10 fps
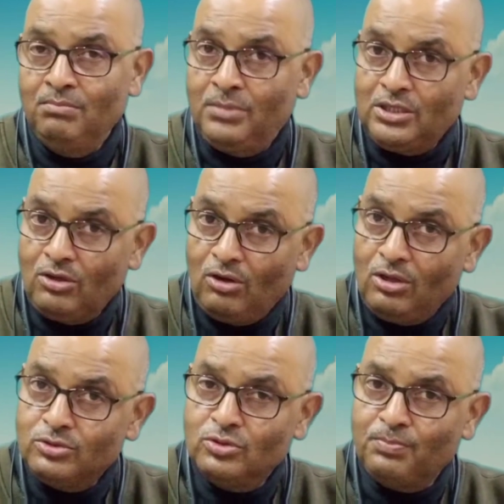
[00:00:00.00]
but
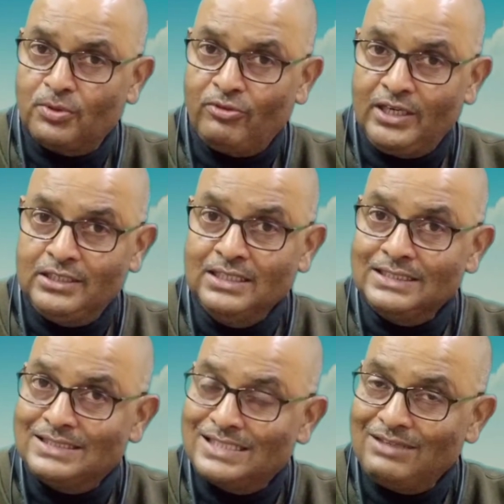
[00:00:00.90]
also provide
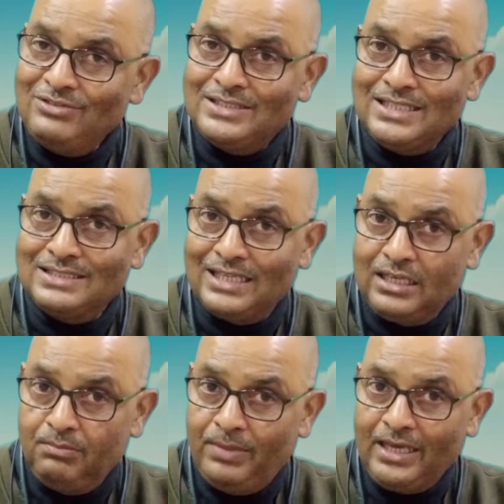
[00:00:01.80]
services
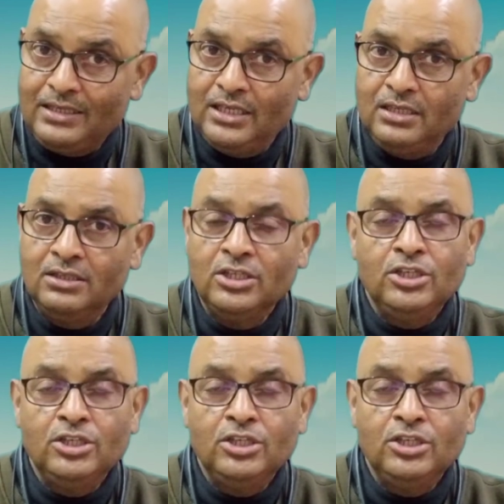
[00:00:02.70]
like banking,